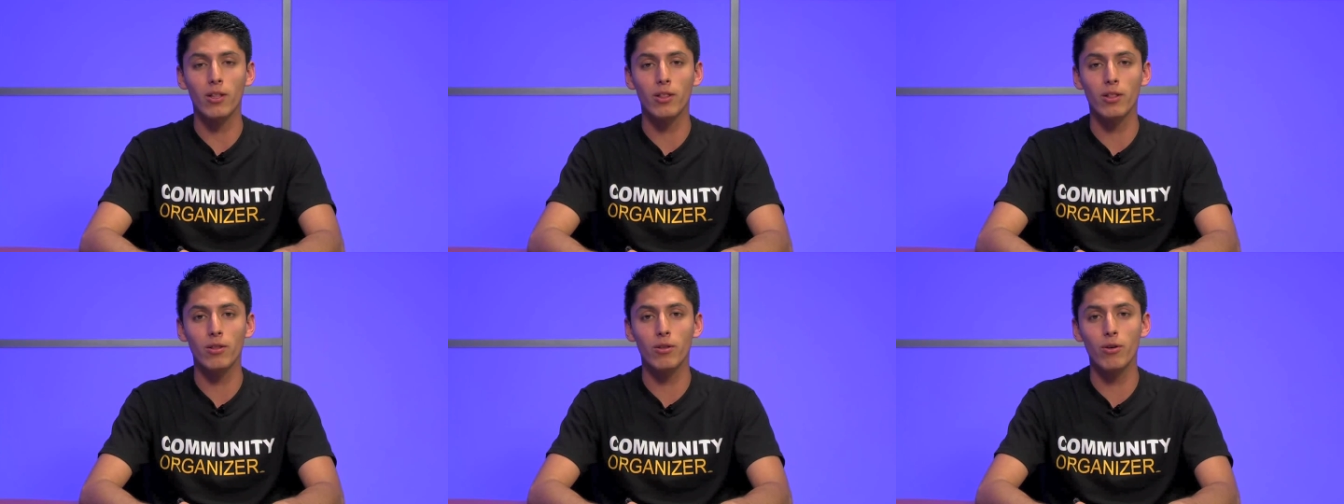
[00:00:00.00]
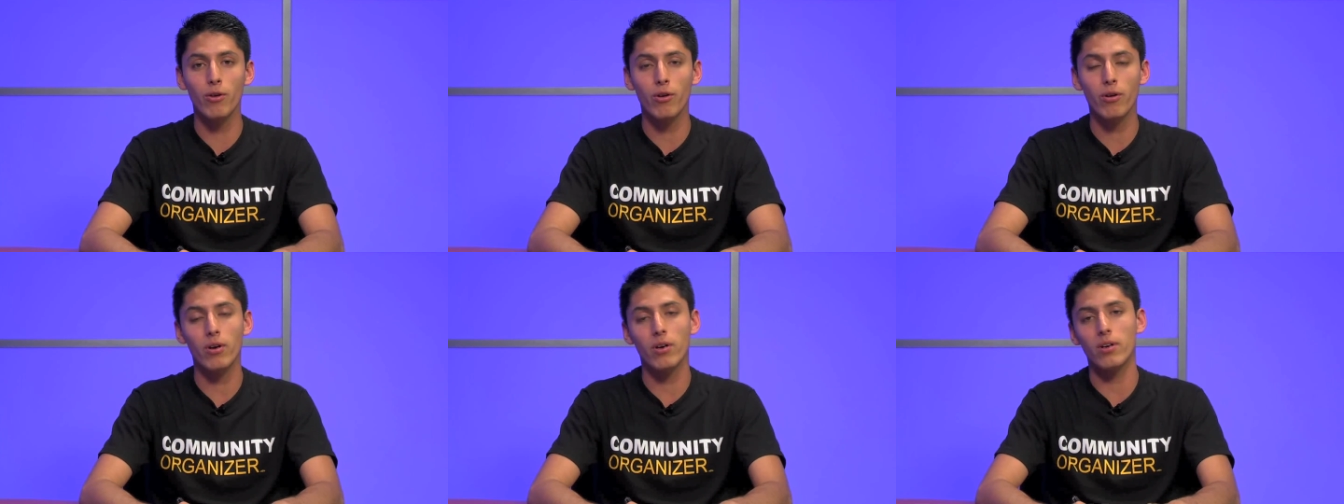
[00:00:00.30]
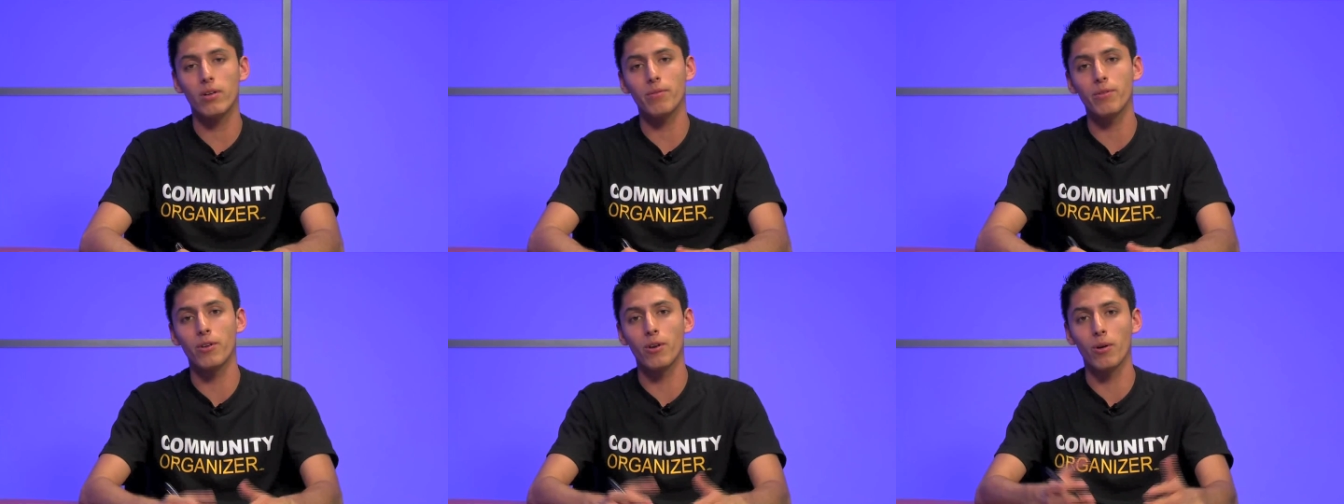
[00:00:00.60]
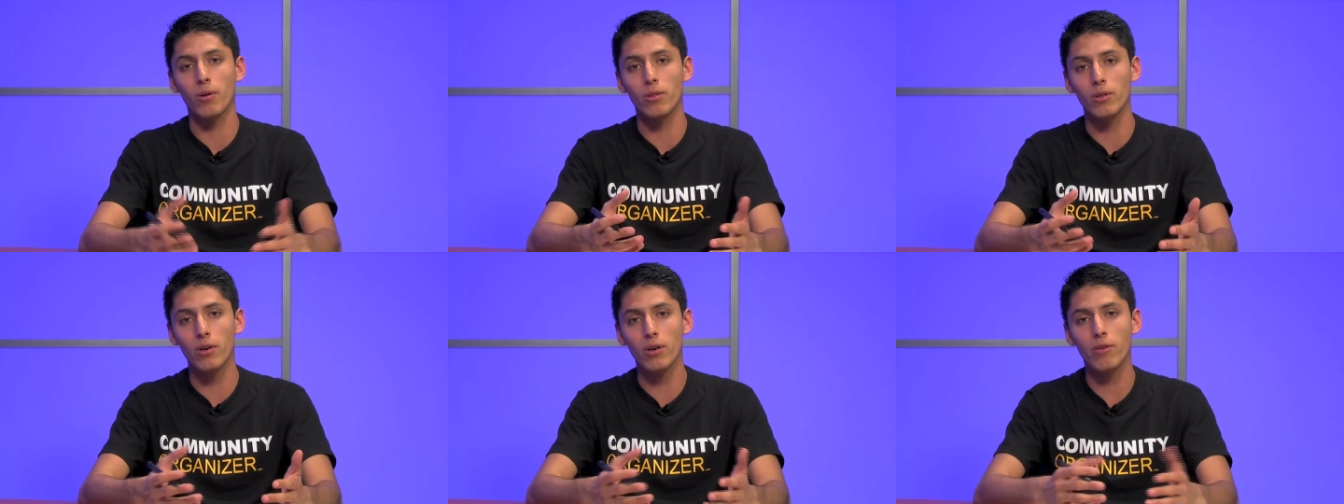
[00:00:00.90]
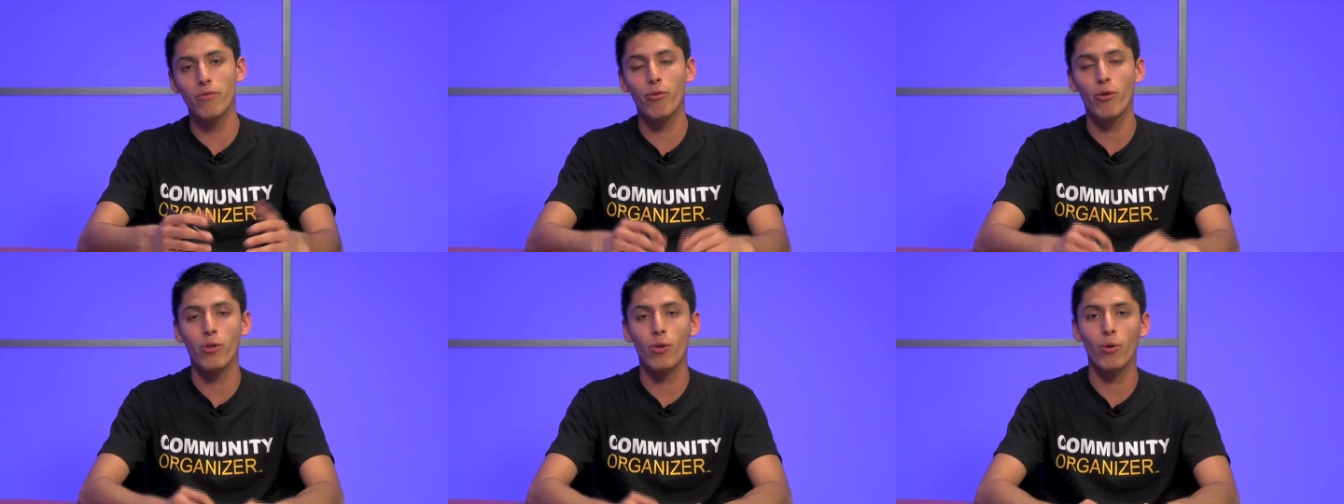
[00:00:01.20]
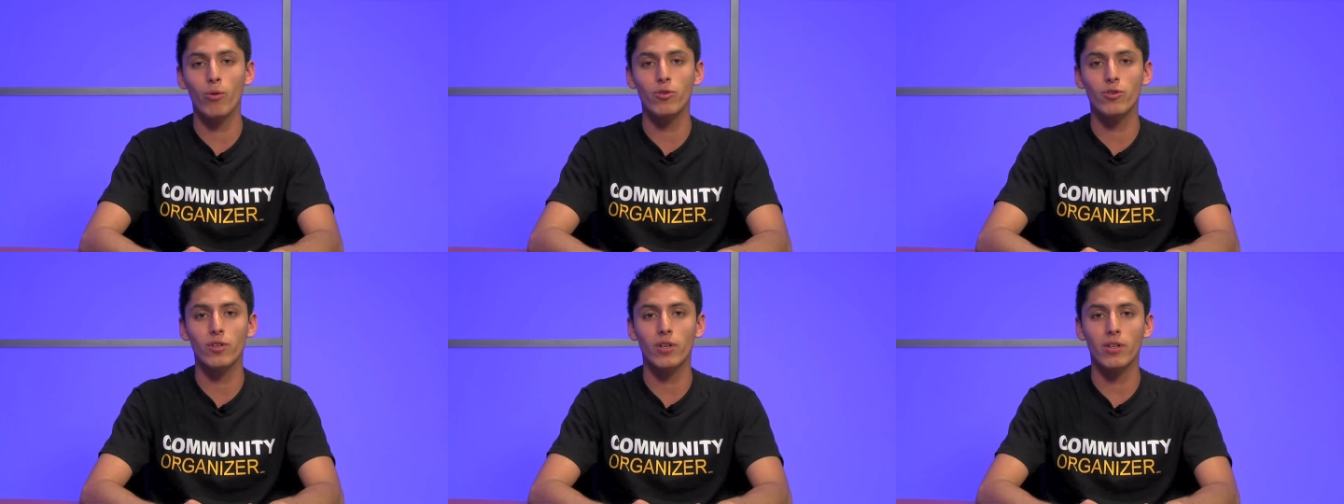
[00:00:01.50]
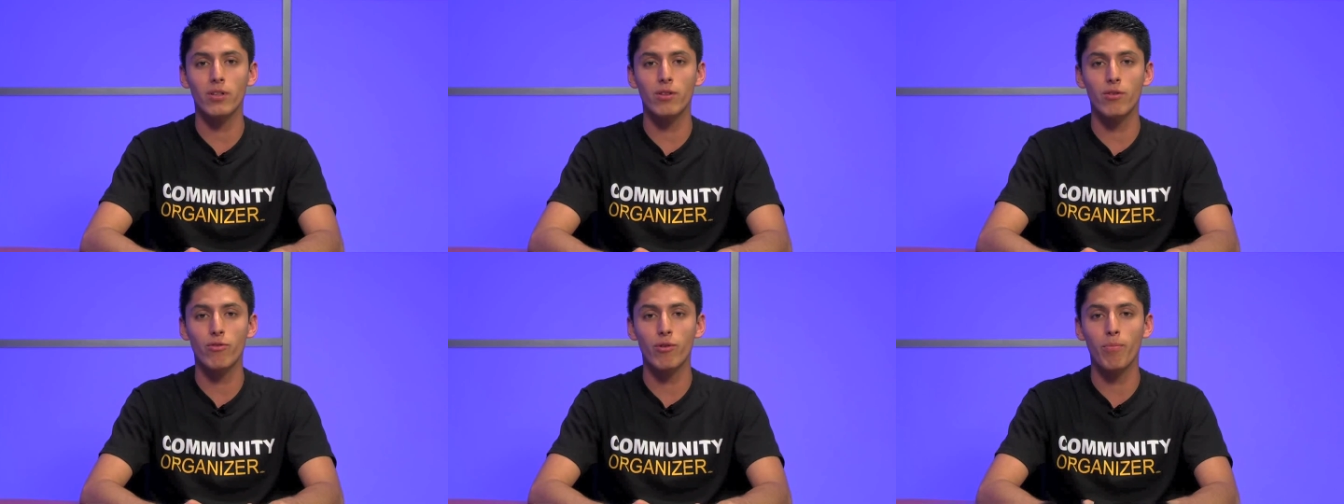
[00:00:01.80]
look, you know, look for those uh,
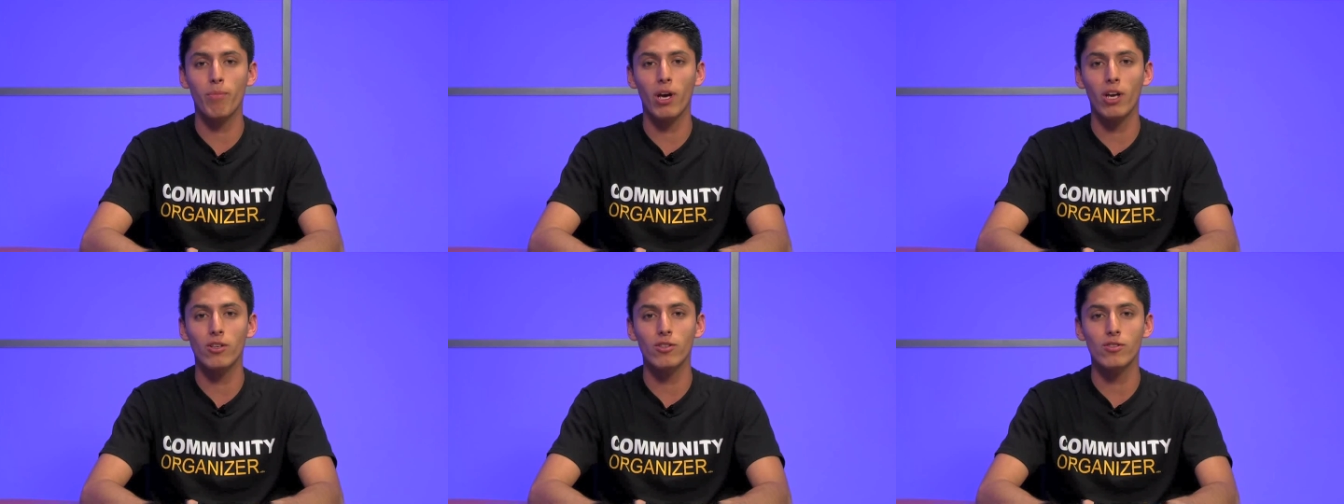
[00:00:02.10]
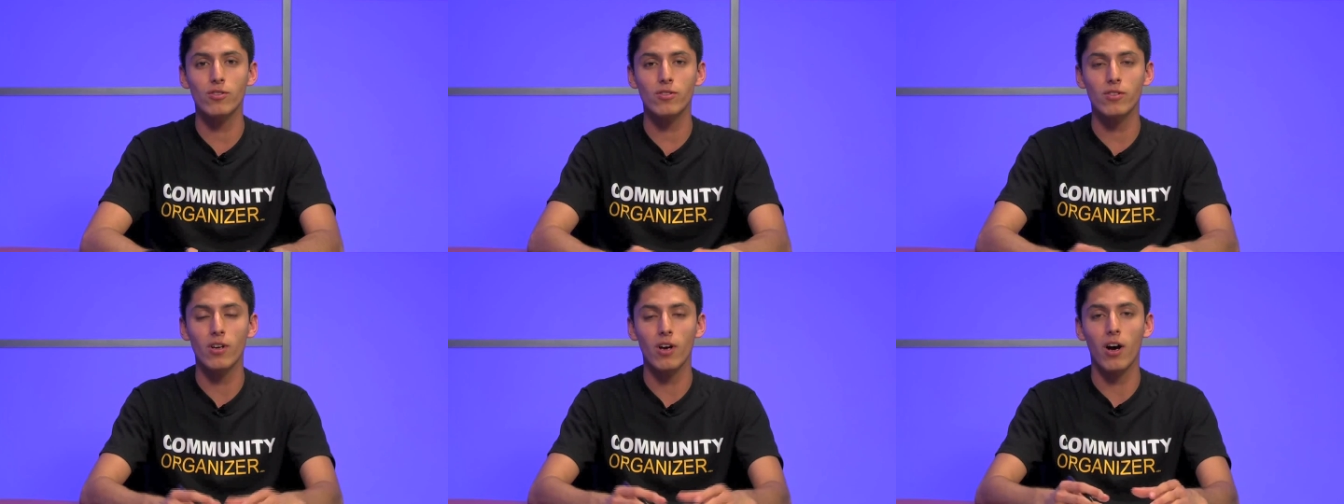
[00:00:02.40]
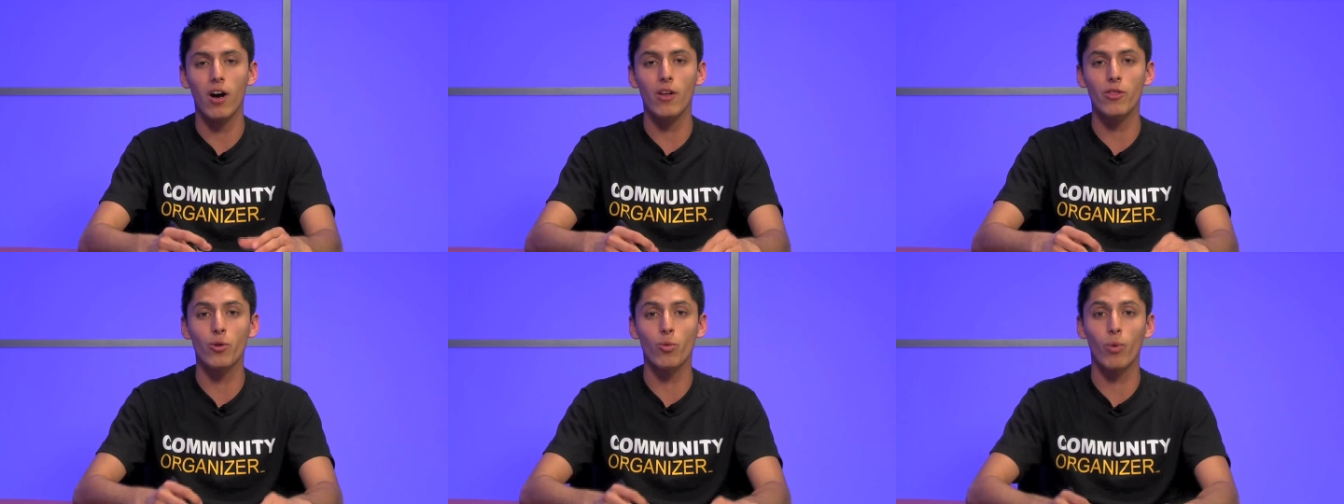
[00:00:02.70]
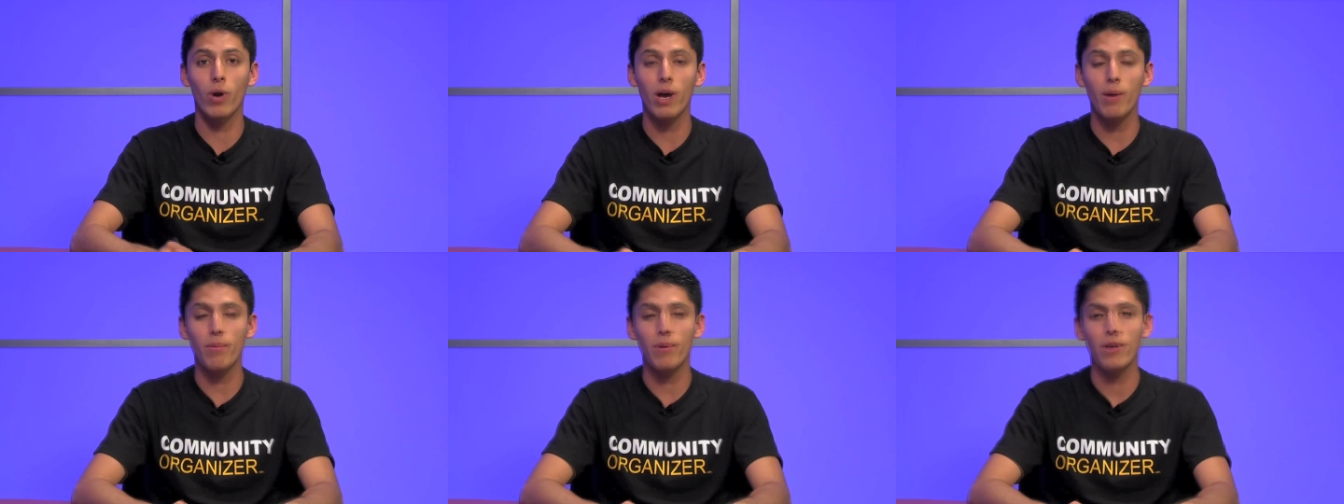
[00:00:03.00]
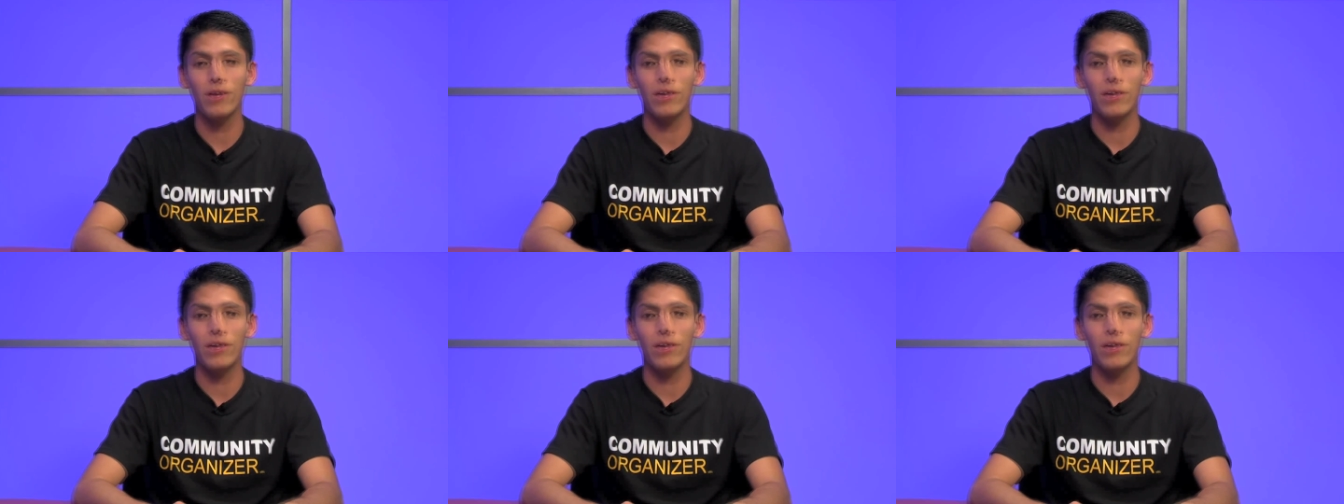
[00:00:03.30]
different pages on the web